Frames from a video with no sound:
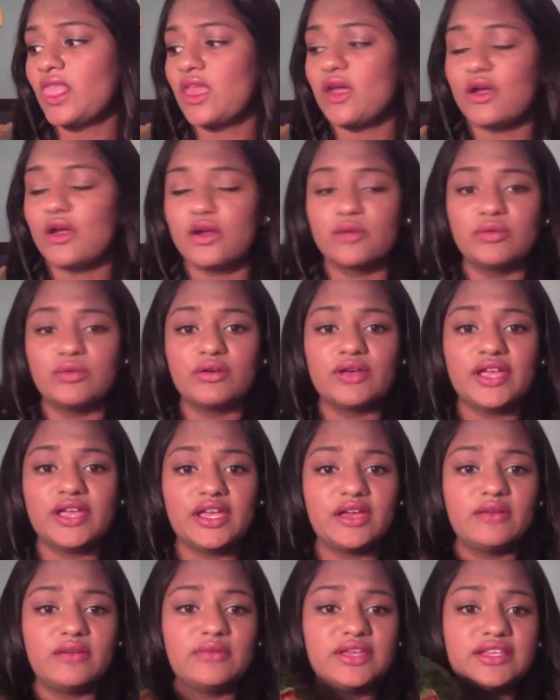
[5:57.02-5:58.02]
herbal
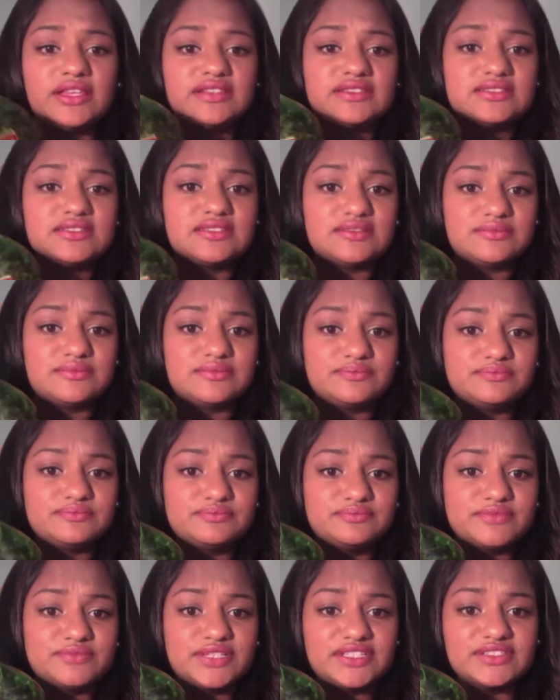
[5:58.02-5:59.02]
hair mix
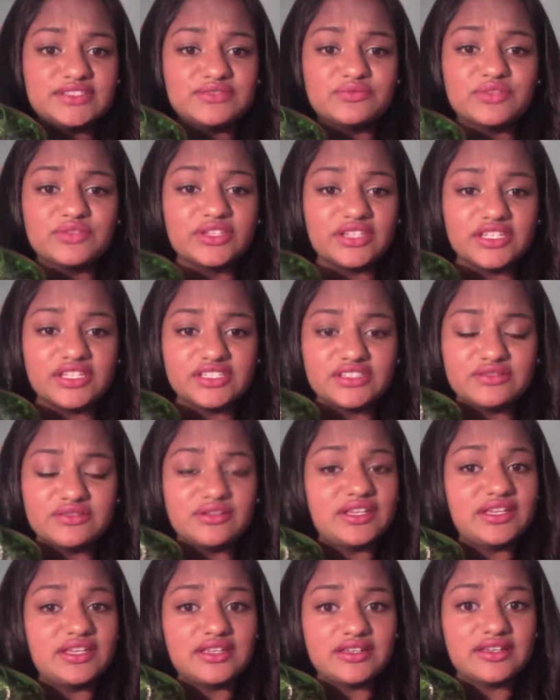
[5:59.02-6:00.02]
is really
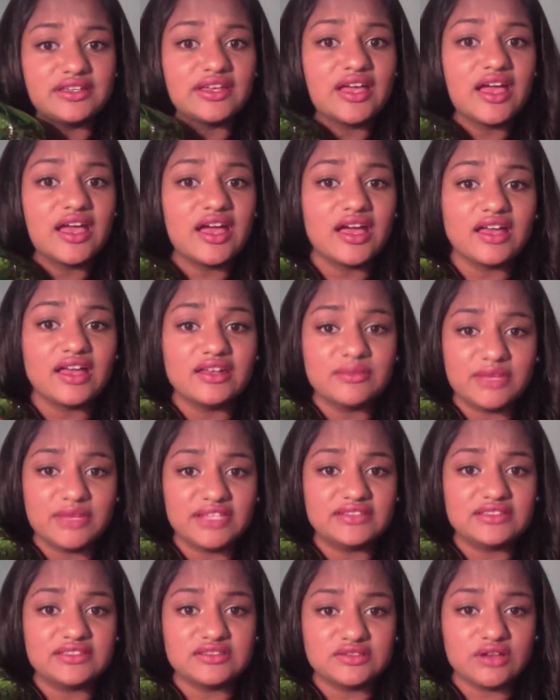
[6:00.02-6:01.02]
doing an
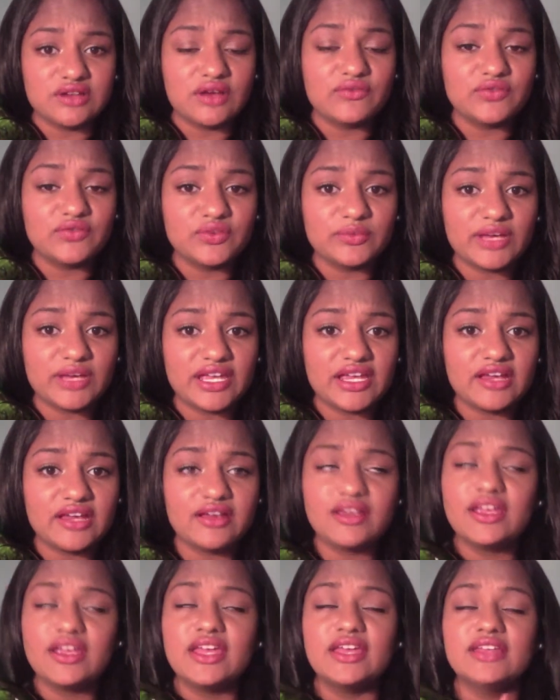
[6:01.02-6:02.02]
amazing job for my
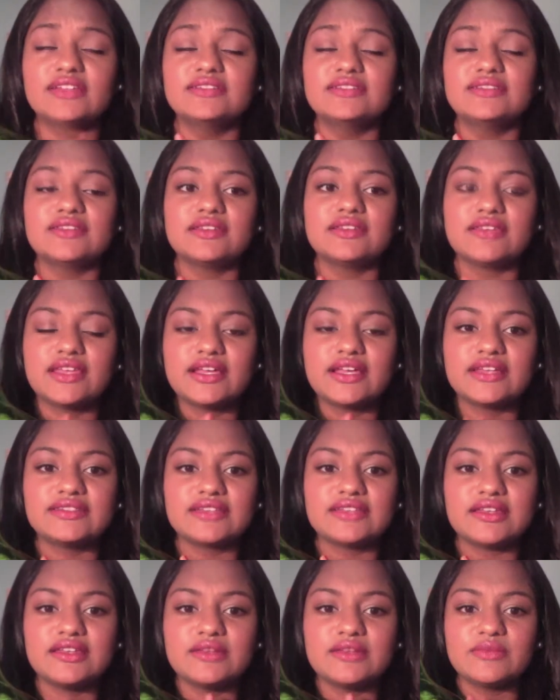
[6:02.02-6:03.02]
hair and like I
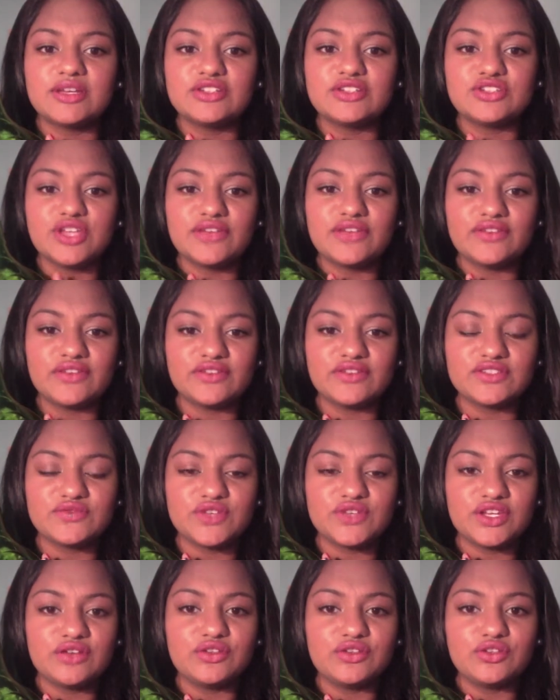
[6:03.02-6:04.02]
said in July favorites
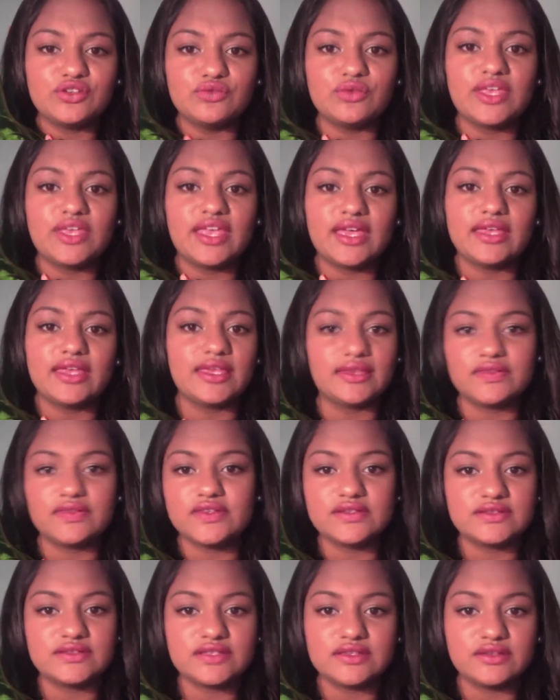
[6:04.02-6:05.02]
video you can't get
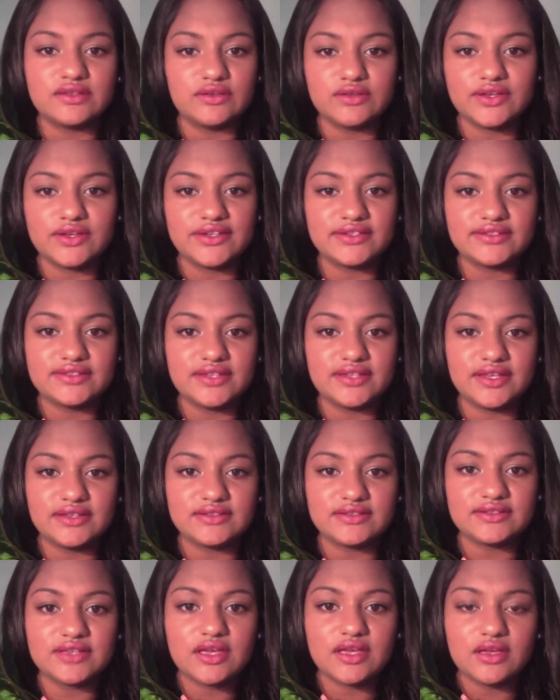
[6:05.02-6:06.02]
this in the United
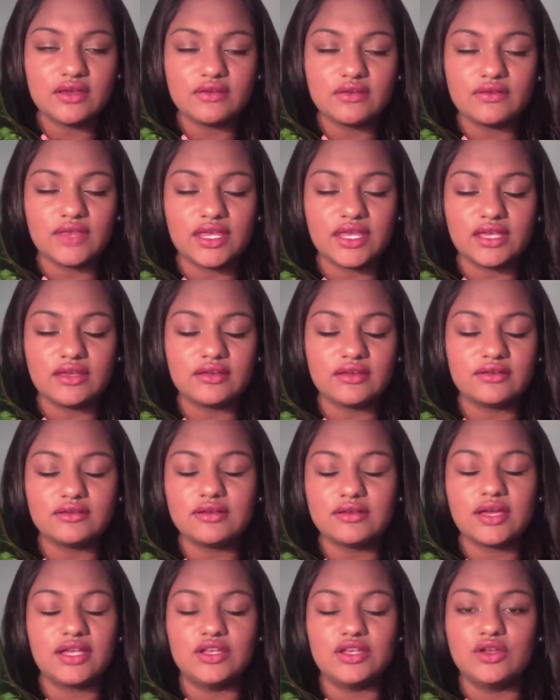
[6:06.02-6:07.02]
States like
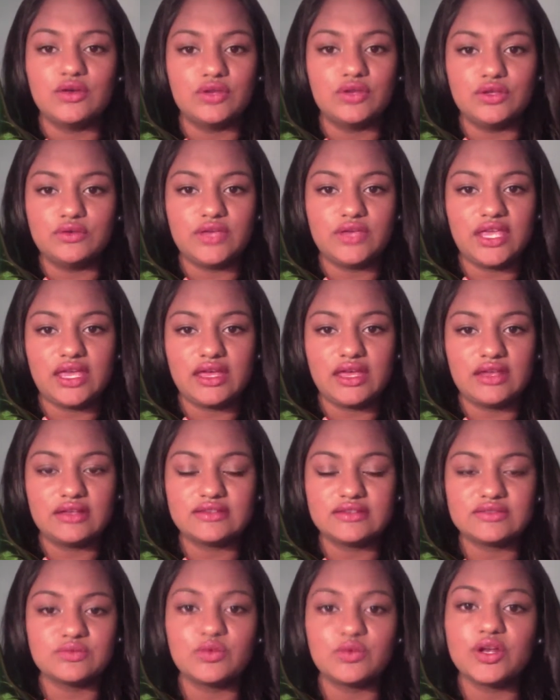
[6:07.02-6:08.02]
I know you can't.
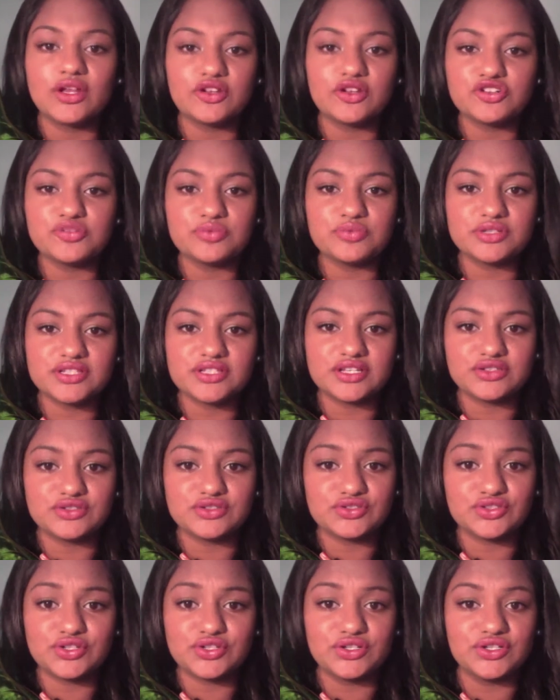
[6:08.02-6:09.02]
It's 100%
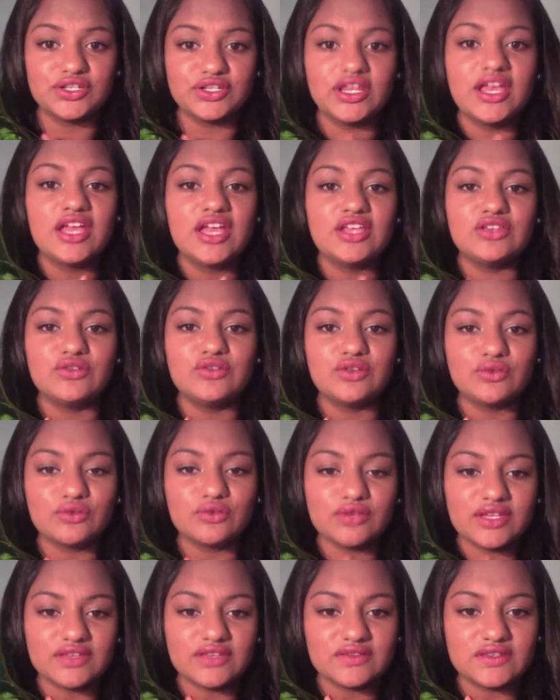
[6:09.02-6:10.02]
certain. You can
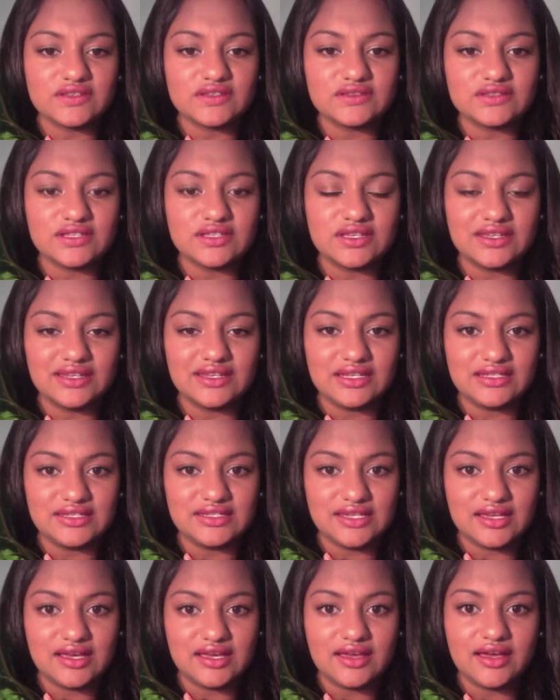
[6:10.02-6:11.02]
only get this in
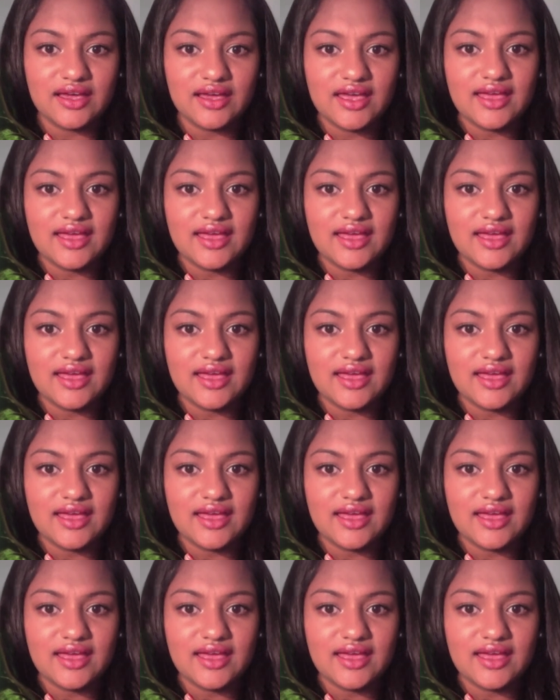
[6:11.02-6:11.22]
India.